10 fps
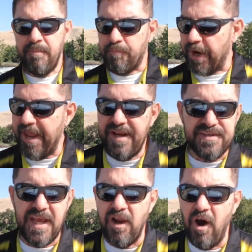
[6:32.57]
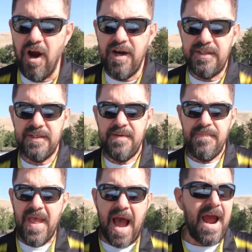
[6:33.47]
Praise the Lord.
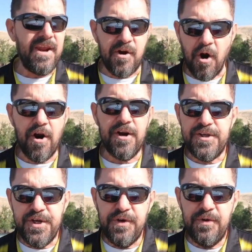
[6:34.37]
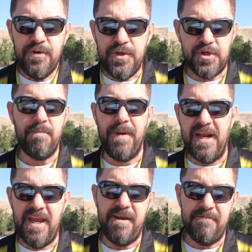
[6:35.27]
I encourage you to
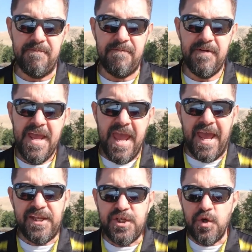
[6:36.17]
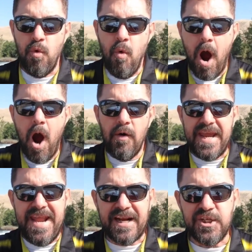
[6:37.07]
believe and to walk
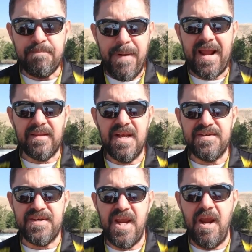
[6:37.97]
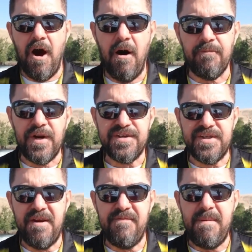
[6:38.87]
in expectancy of
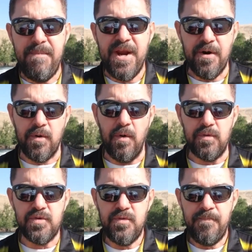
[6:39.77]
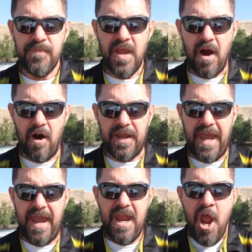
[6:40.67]
receiving miracles.
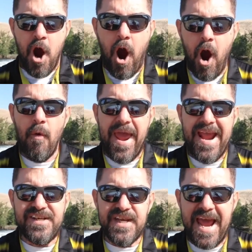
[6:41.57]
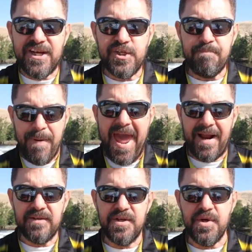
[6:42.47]
Okay? Always
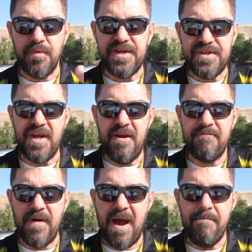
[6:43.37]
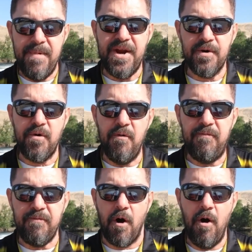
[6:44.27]
expect to receive a miracle
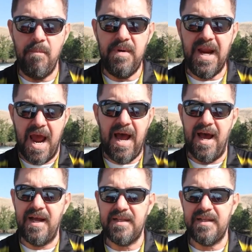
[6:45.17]
from God.